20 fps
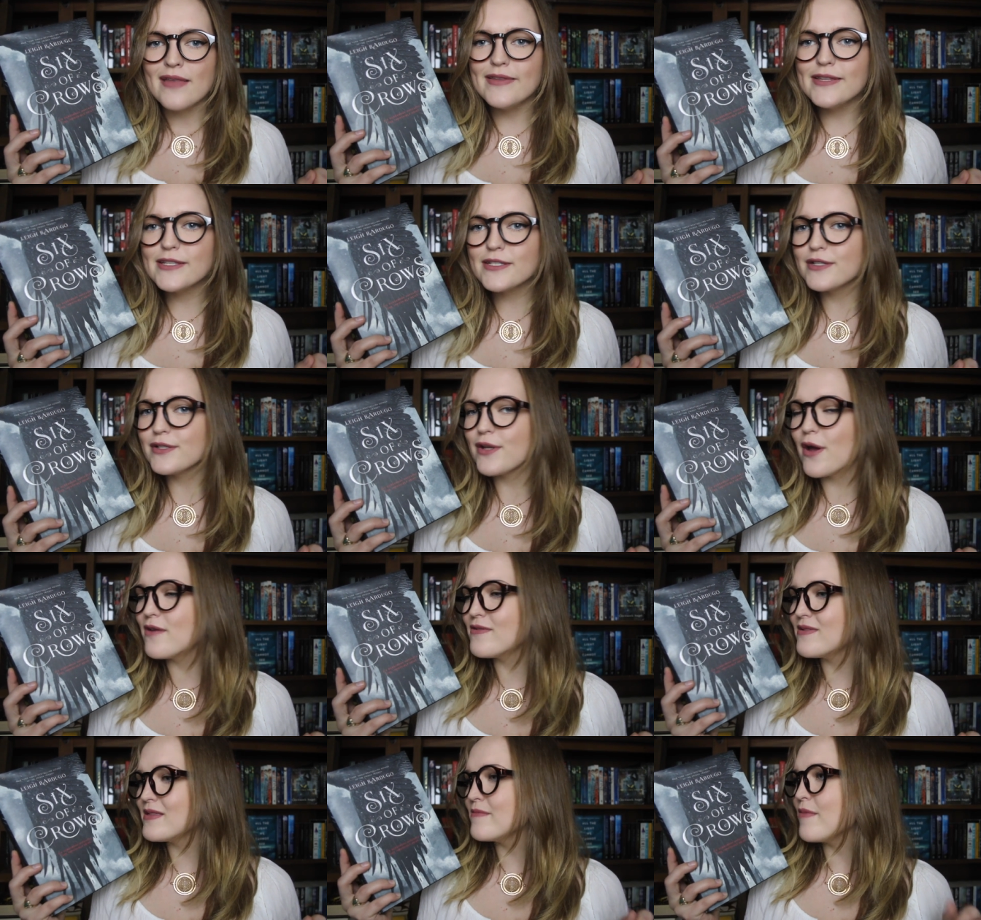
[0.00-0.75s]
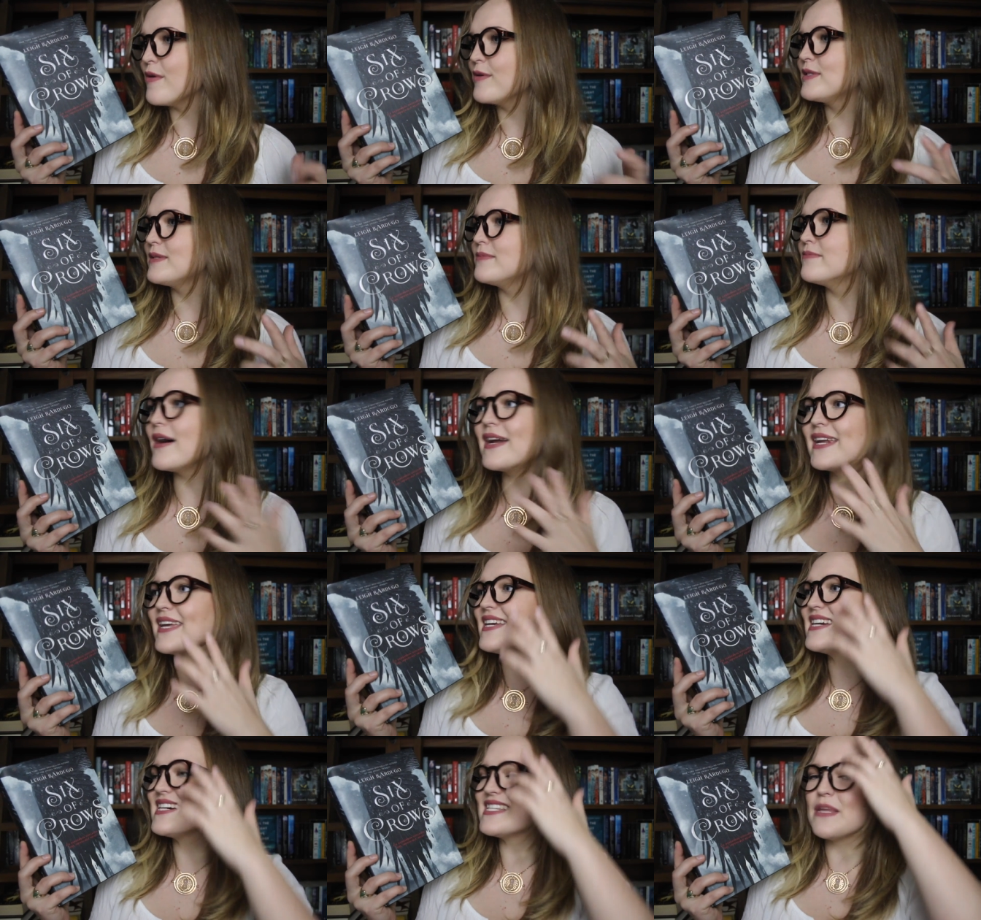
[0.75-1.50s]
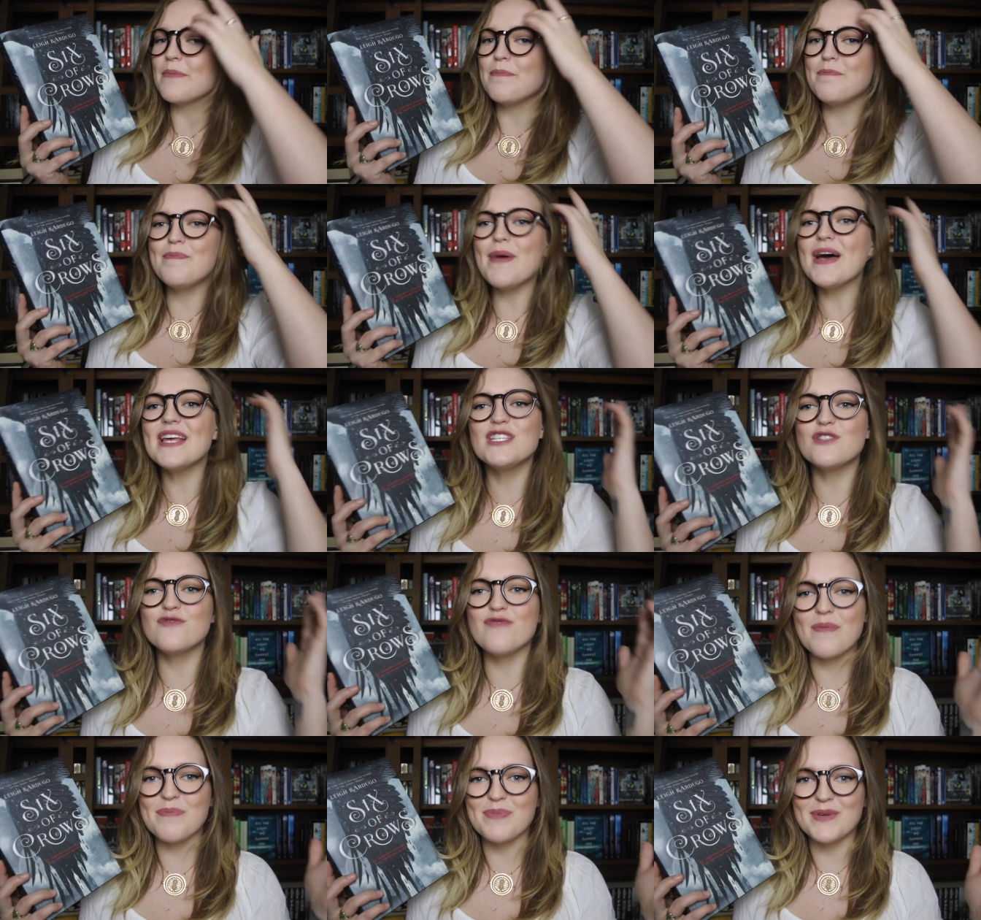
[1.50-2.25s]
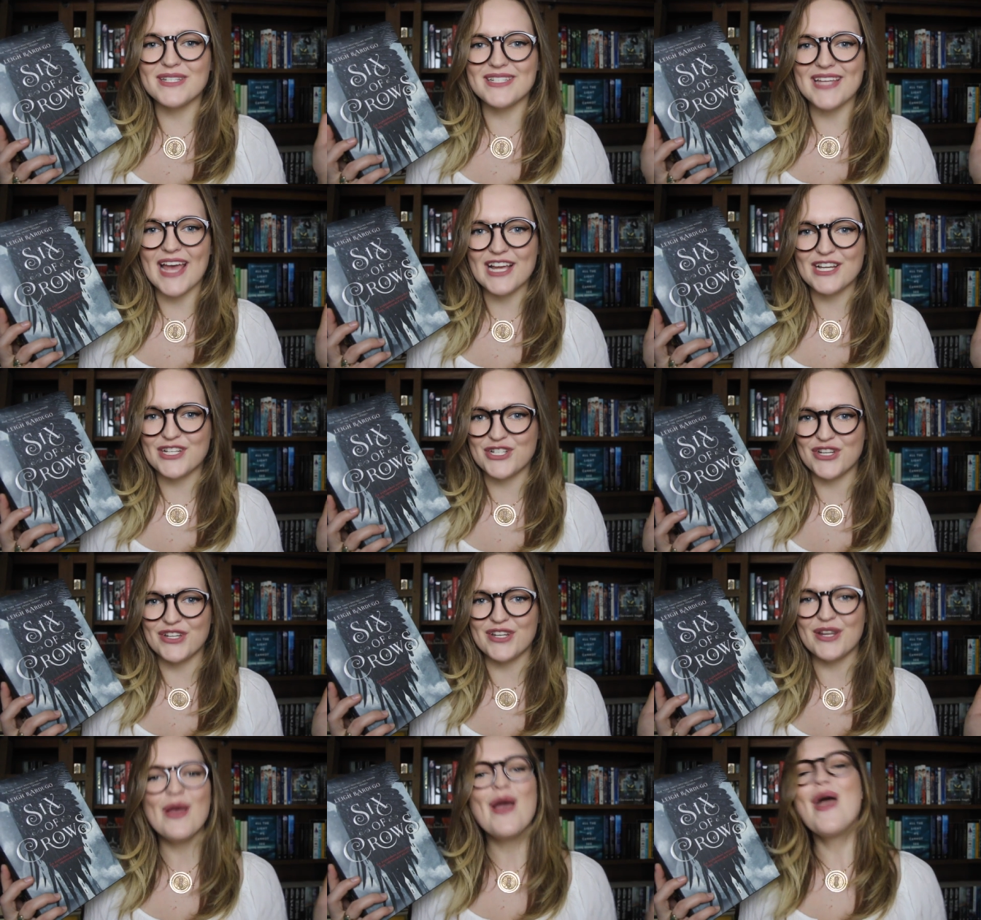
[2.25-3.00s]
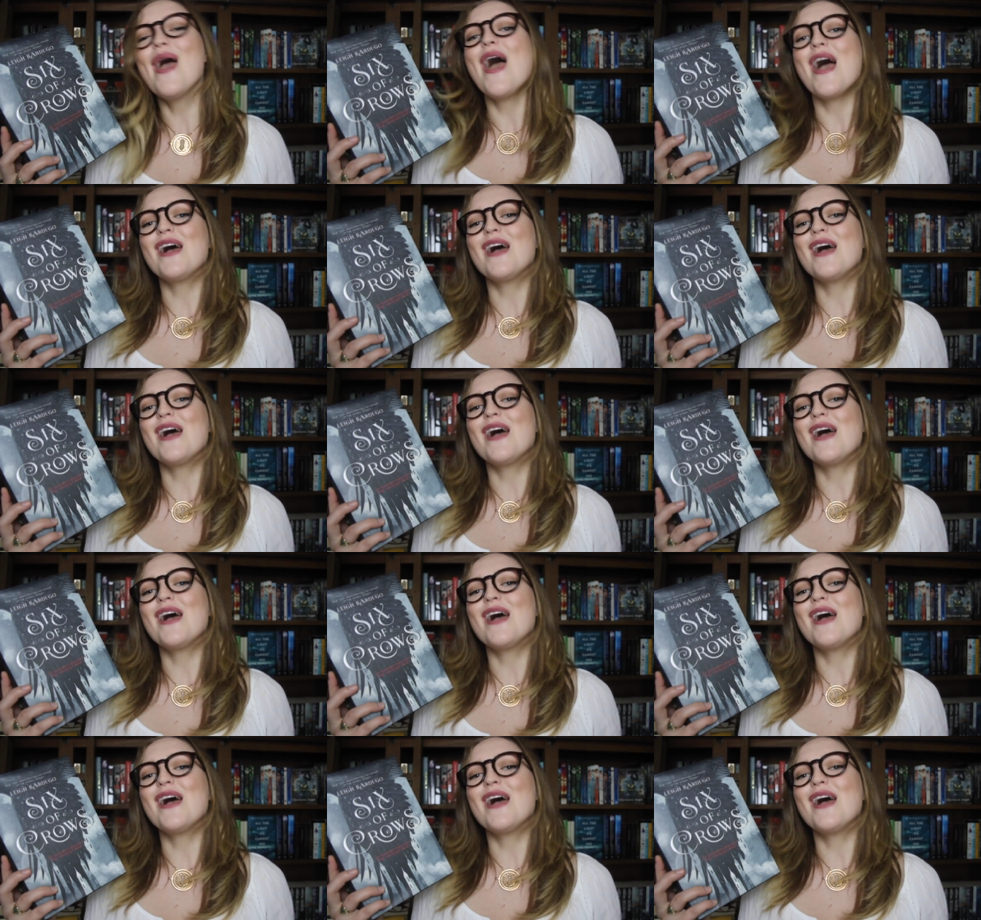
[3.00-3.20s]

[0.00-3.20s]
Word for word: This could earn the most money and the best reputation,